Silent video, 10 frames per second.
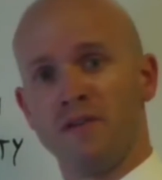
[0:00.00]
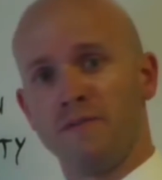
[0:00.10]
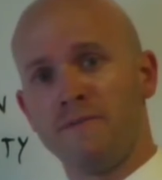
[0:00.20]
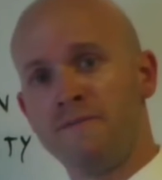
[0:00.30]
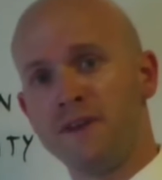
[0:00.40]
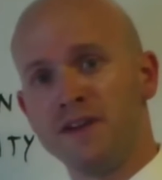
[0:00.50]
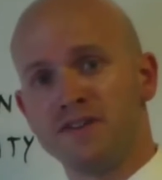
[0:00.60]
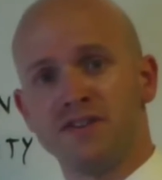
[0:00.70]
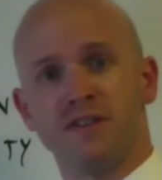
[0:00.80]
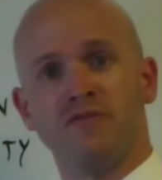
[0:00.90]

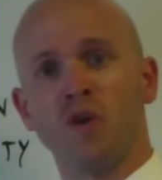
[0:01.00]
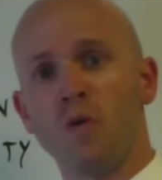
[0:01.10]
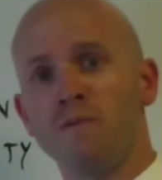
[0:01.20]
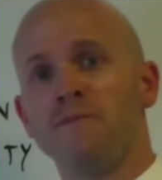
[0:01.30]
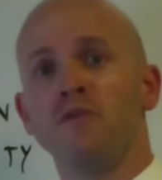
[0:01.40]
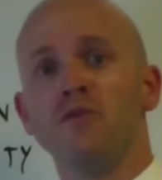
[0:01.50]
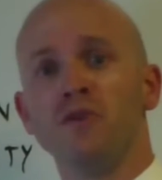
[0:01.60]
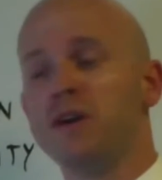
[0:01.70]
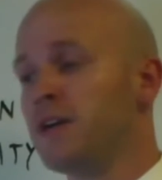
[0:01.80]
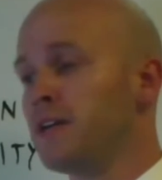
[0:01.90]
fish,
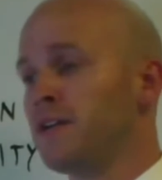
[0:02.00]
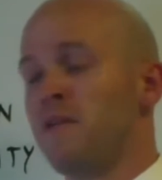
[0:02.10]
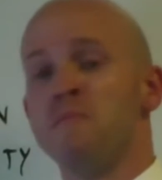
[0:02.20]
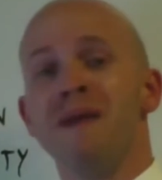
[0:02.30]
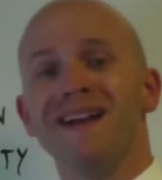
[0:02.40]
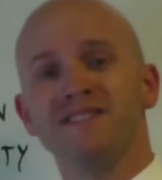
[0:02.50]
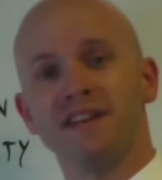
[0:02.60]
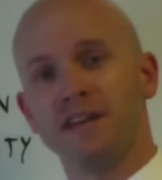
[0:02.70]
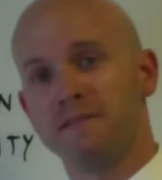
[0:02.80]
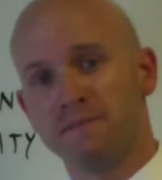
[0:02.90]
tofu,
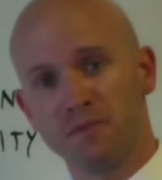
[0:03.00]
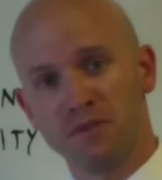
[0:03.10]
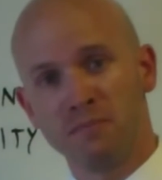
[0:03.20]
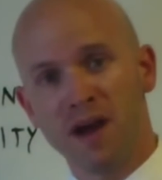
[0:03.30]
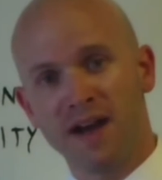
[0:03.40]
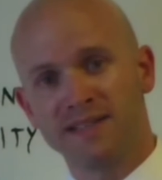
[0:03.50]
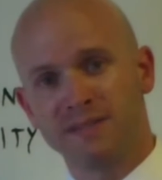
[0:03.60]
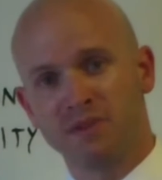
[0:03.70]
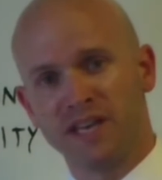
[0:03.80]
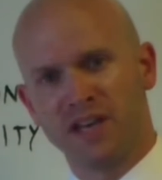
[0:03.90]
Mexican food,
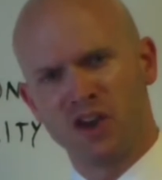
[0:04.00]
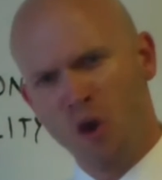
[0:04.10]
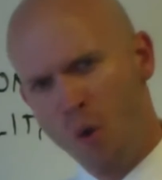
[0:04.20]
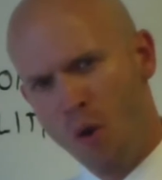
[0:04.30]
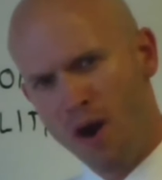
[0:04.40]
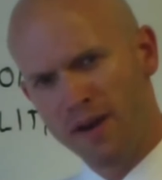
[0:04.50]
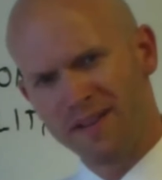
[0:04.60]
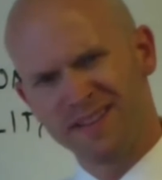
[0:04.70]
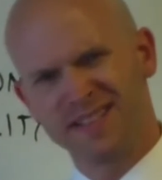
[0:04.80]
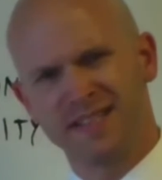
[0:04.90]
possibly corn,
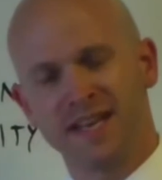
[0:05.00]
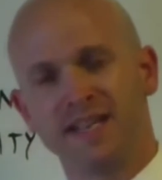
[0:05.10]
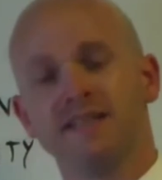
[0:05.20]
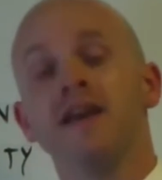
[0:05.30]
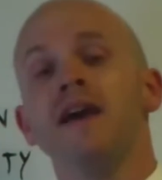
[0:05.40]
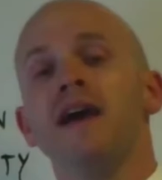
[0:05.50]
all these things.